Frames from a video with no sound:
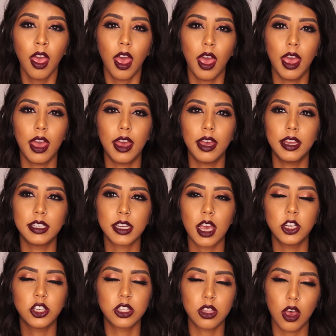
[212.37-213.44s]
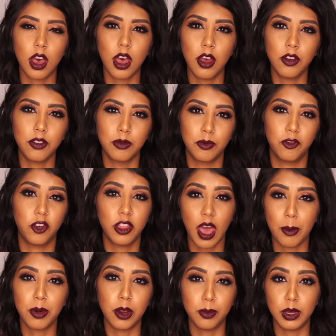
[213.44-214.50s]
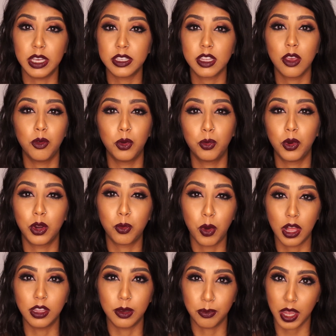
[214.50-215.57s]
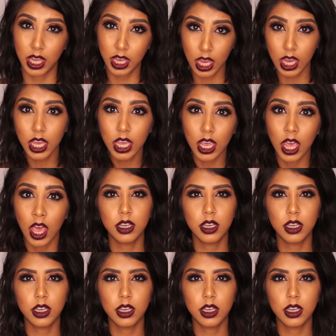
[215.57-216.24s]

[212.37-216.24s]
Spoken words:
and I just thought for that purpose it would work well in my kit.